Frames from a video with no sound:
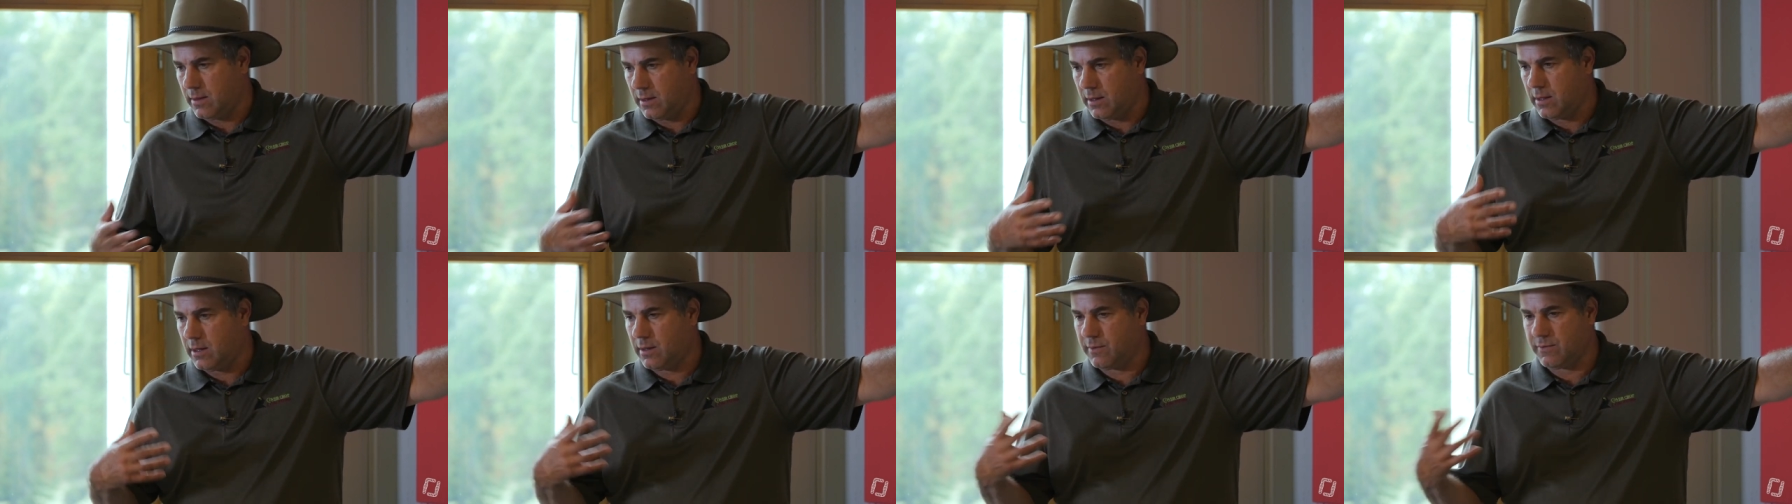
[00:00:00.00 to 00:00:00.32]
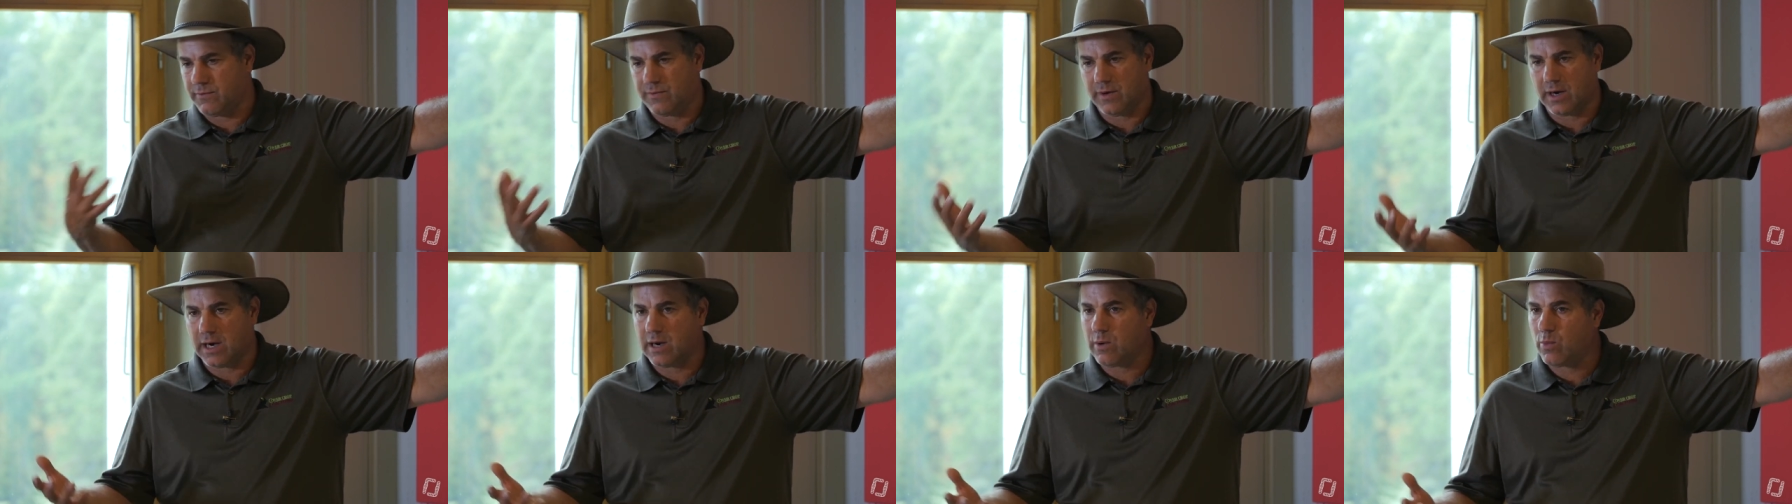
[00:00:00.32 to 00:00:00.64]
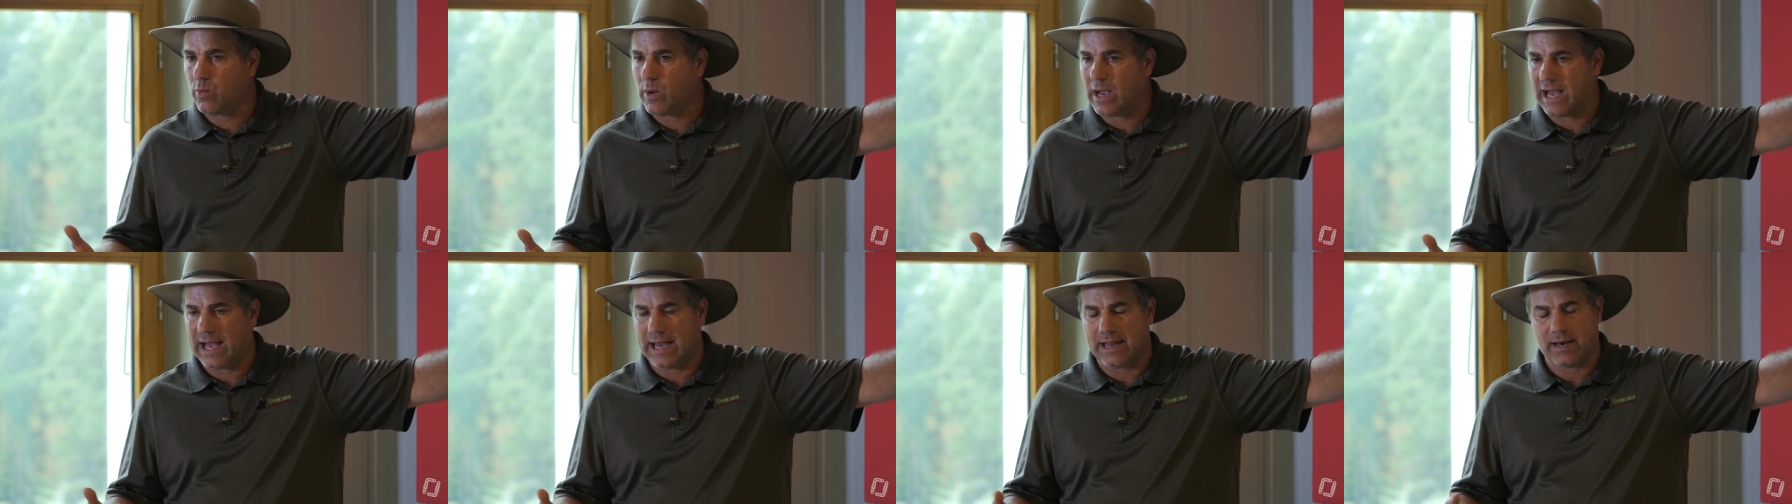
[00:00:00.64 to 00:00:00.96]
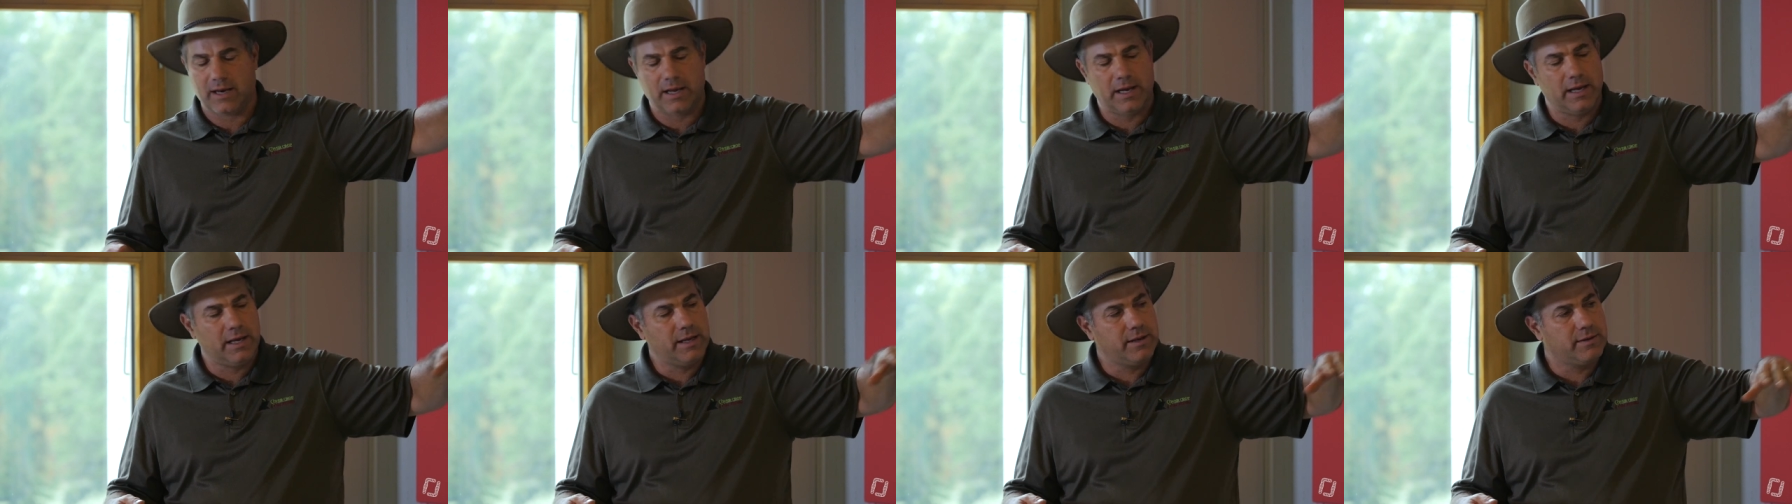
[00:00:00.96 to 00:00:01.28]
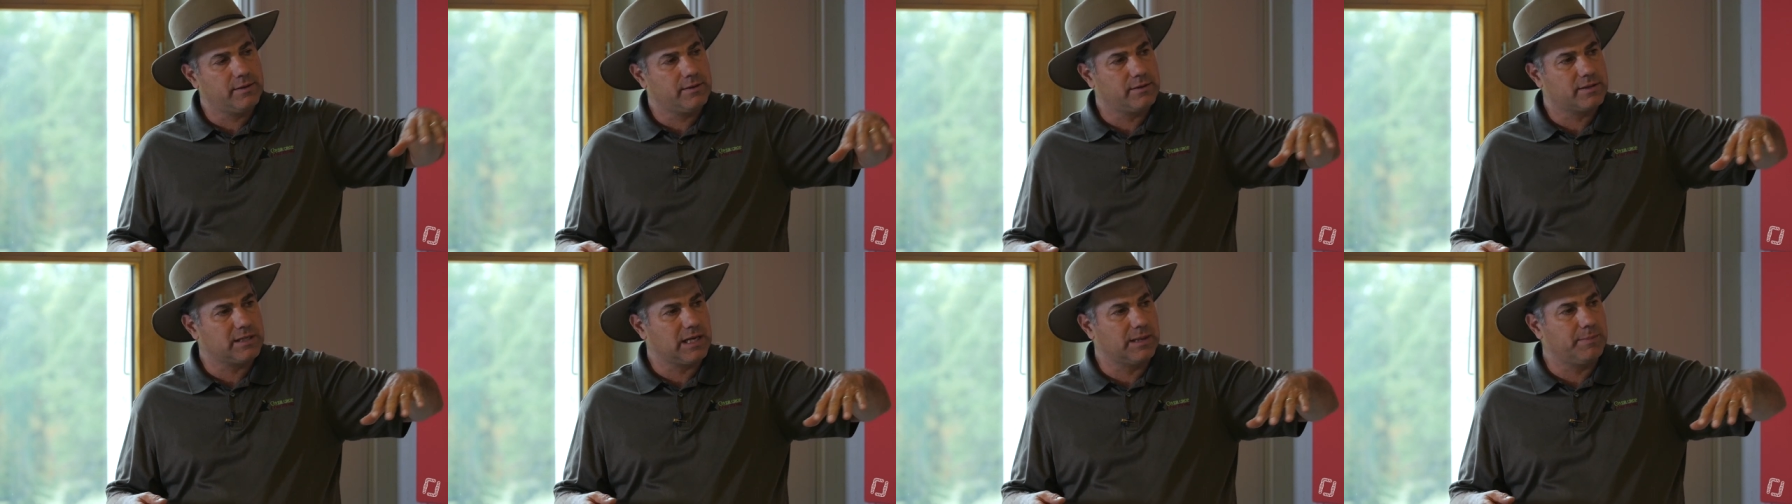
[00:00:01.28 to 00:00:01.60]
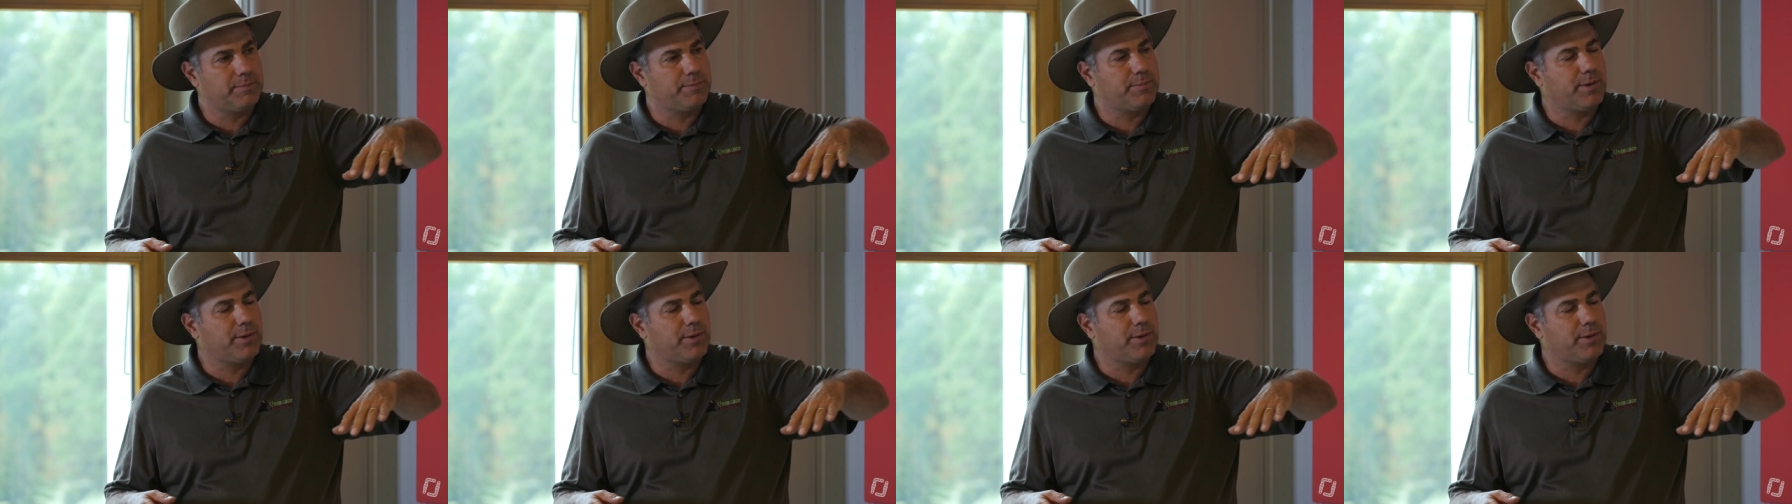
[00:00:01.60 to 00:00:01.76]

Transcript: uh, very wet, and some